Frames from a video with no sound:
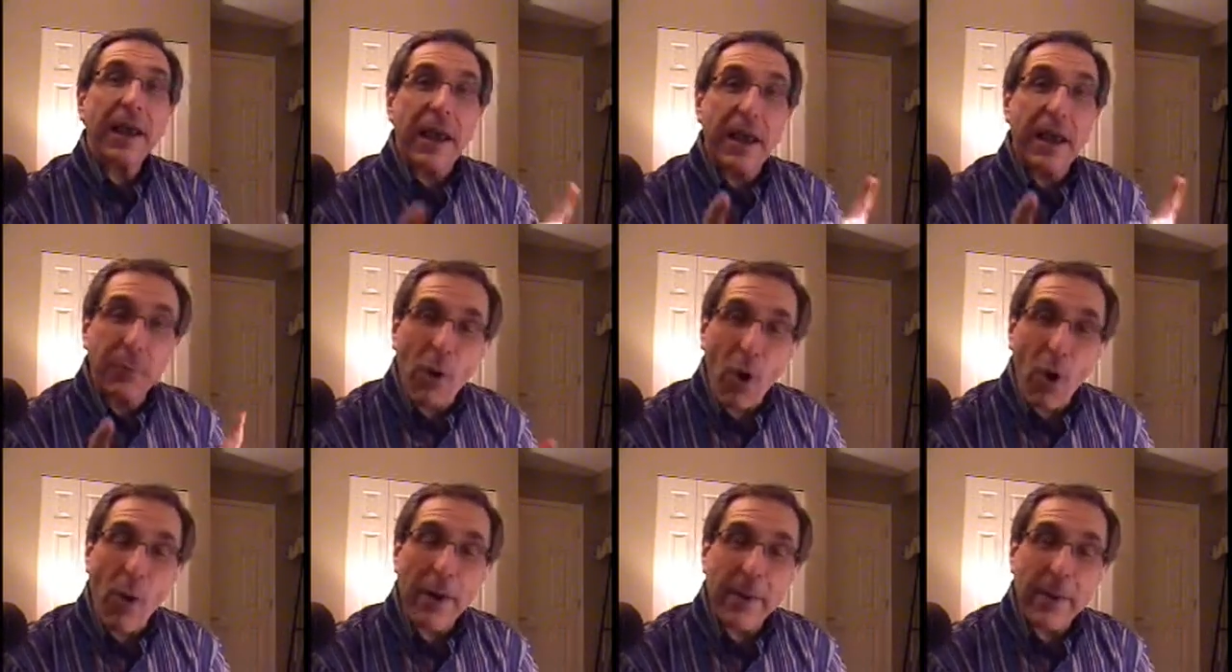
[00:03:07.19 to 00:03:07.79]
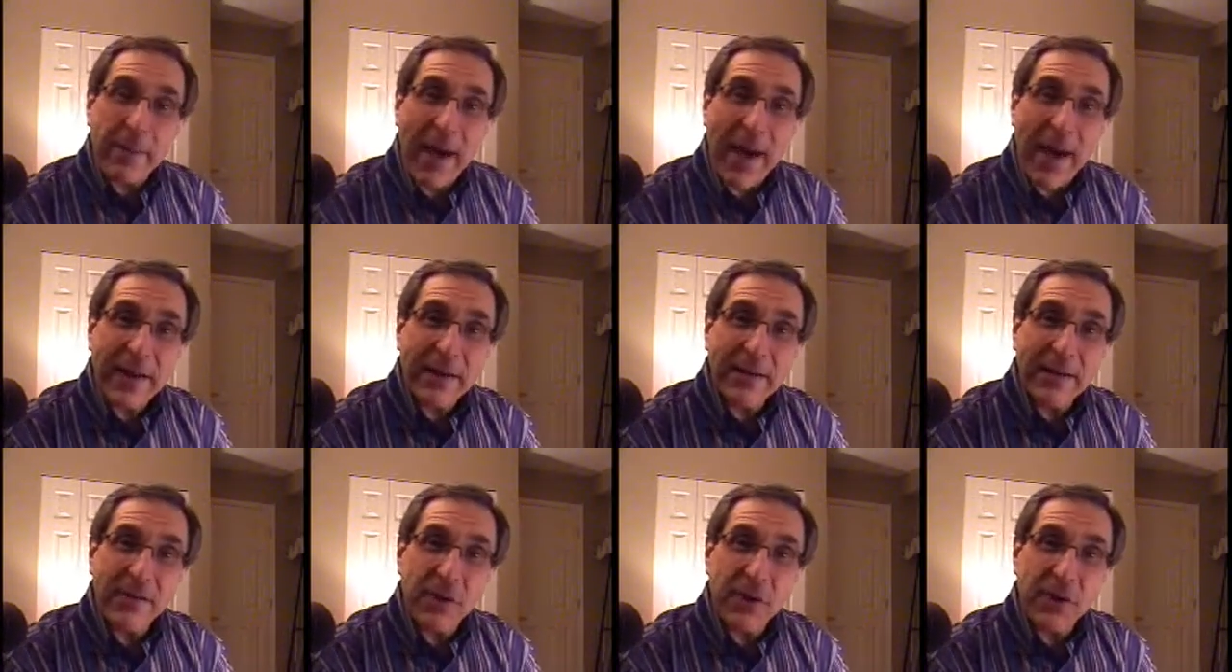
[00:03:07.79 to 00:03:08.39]
Keep going
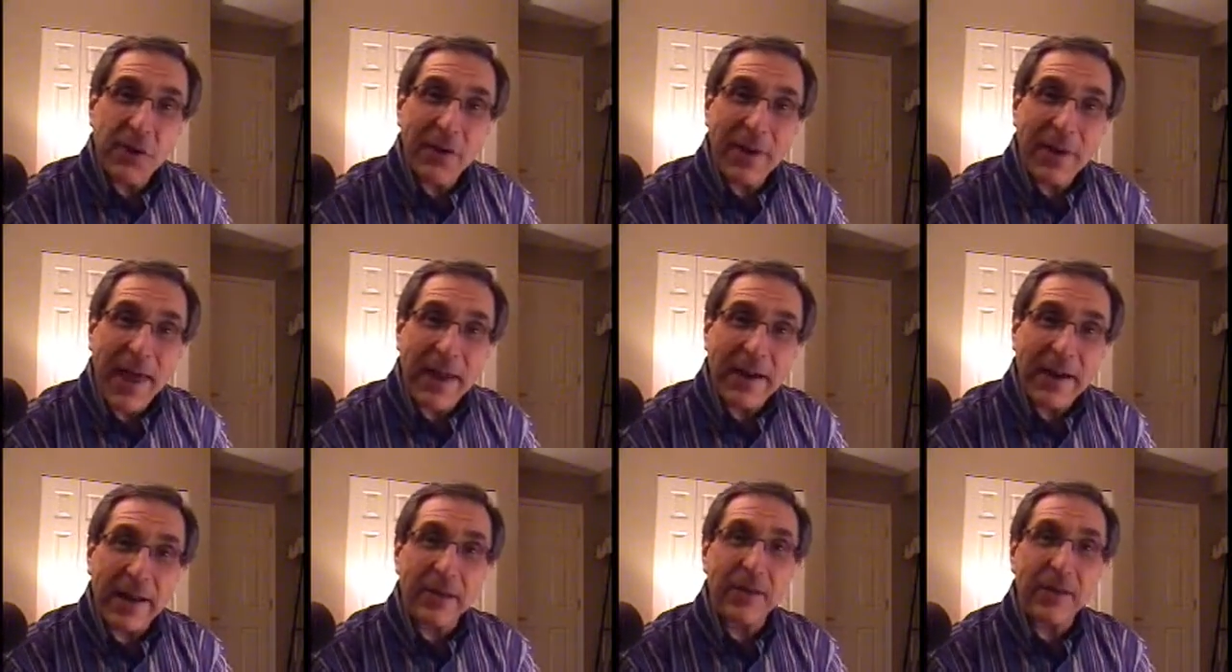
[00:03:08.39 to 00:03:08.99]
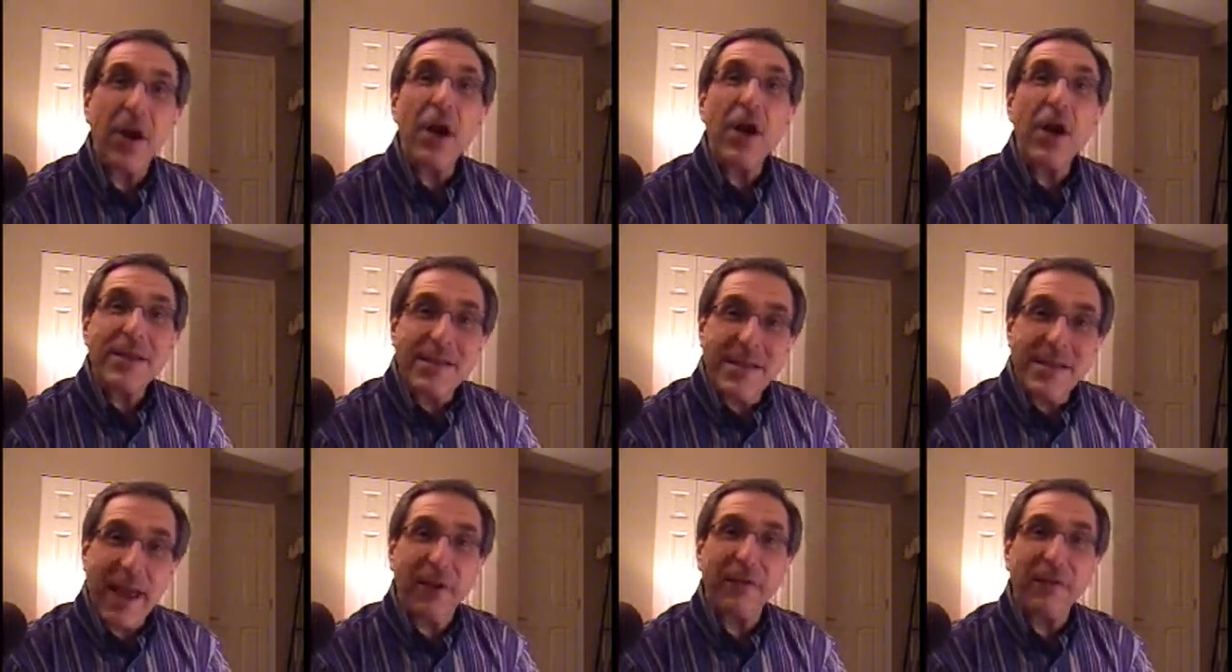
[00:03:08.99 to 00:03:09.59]
back until you get it.
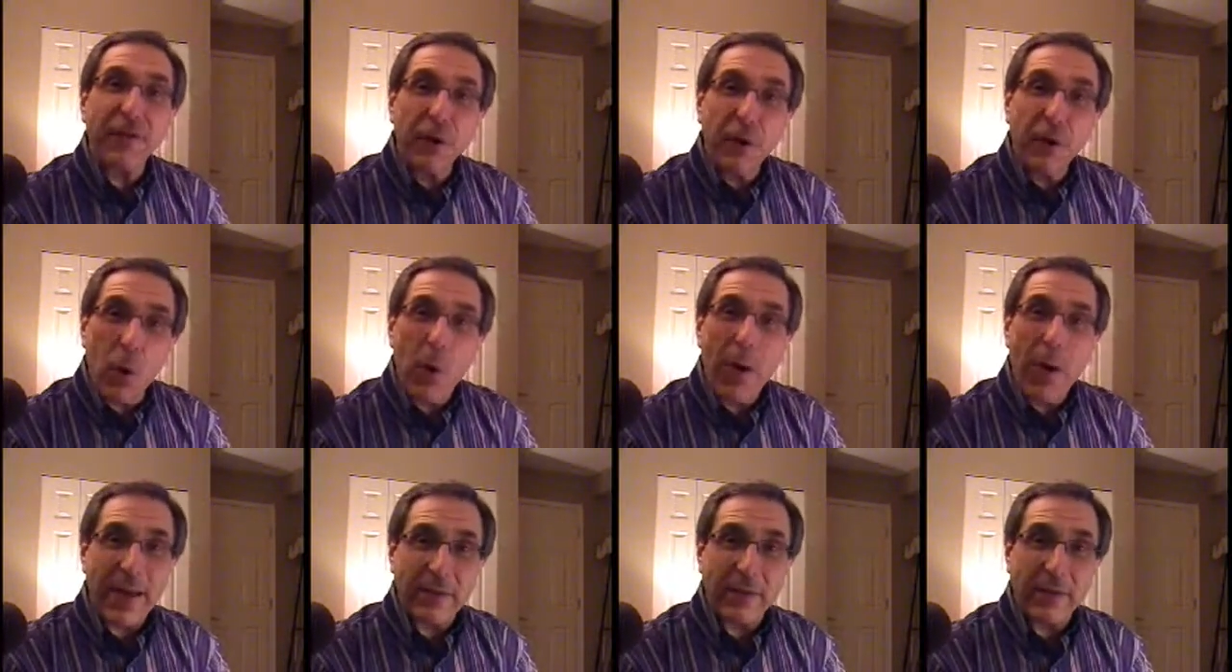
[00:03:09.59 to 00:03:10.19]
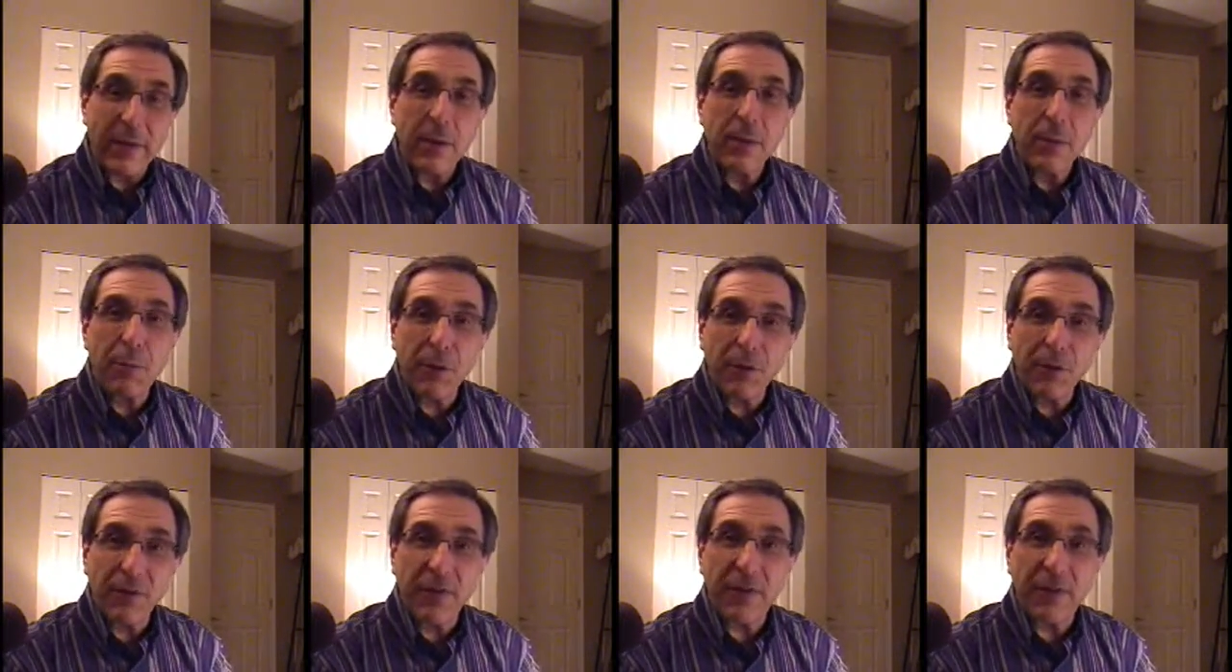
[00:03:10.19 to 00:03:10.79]
Never quit.
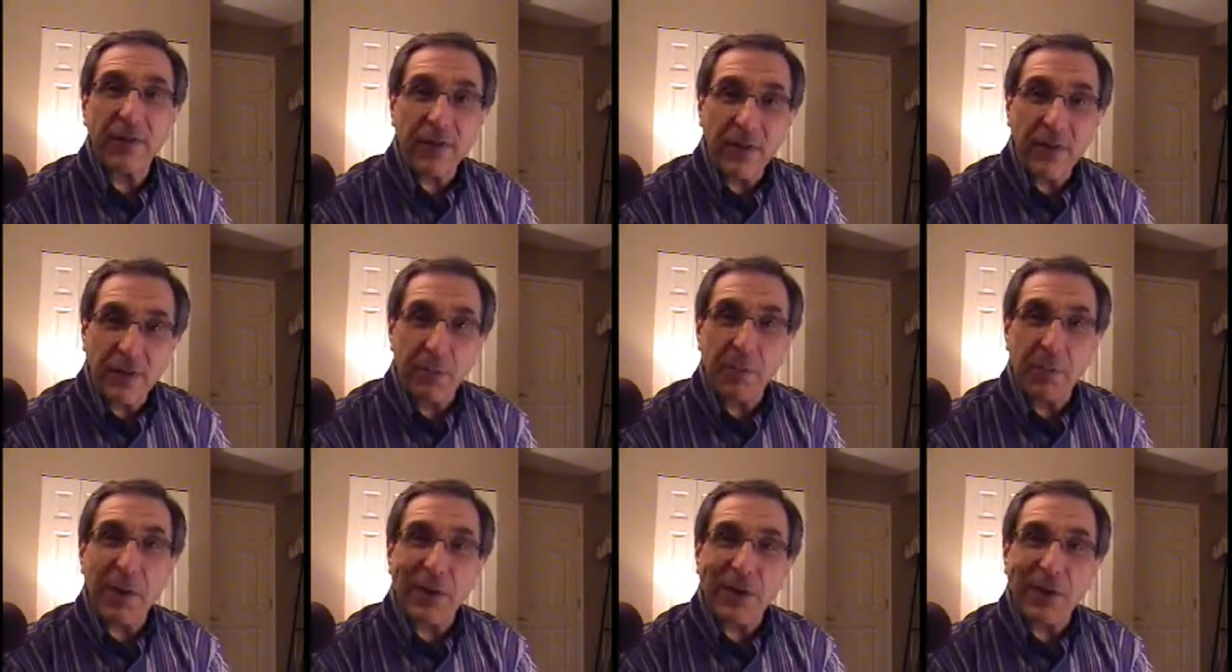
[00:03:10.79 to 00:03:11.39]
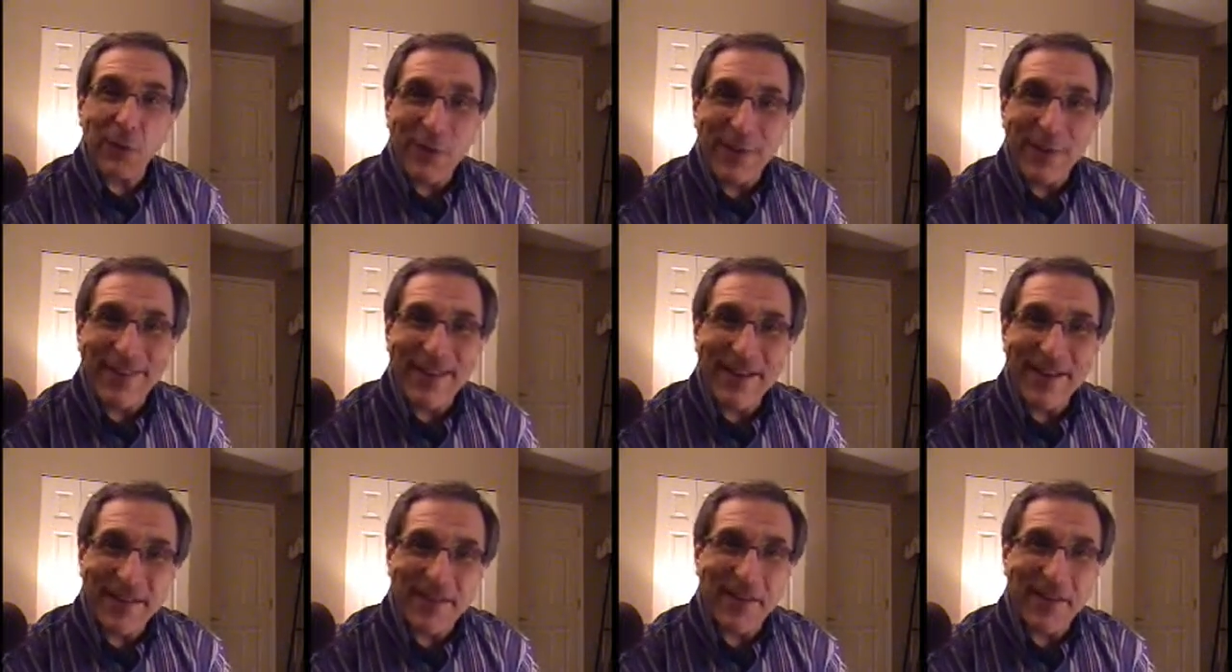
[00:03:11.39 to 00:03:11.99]
Persistence beats
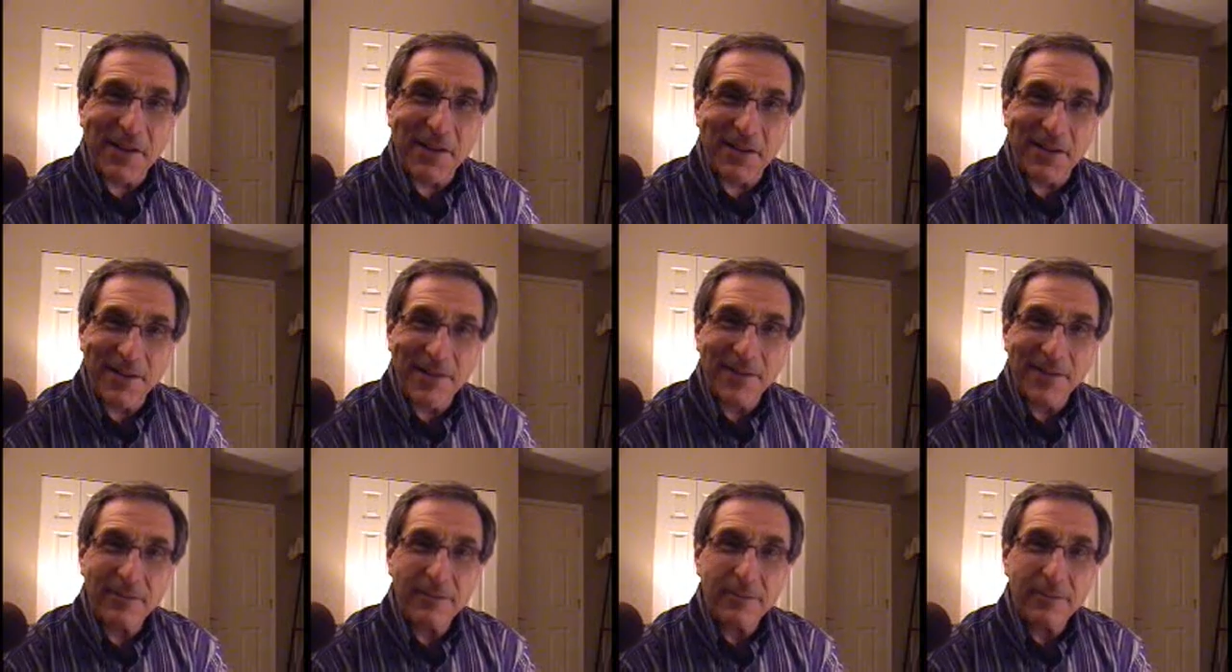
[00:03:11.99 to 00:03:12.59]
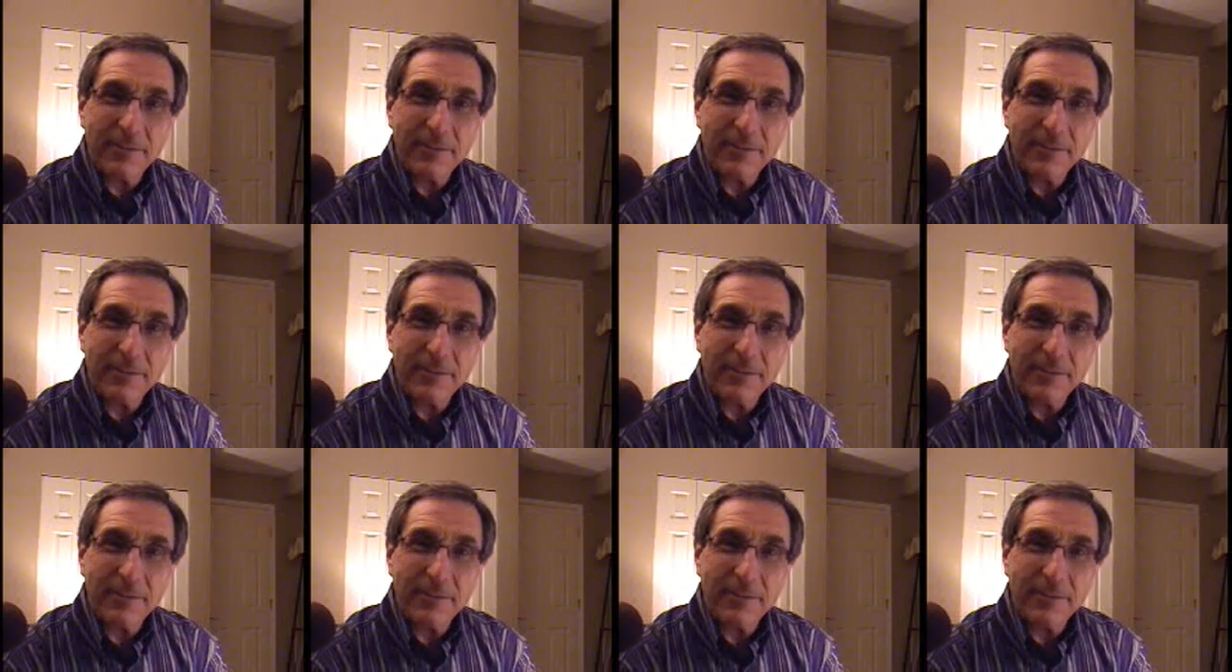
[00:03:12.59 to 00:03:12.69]
resistance.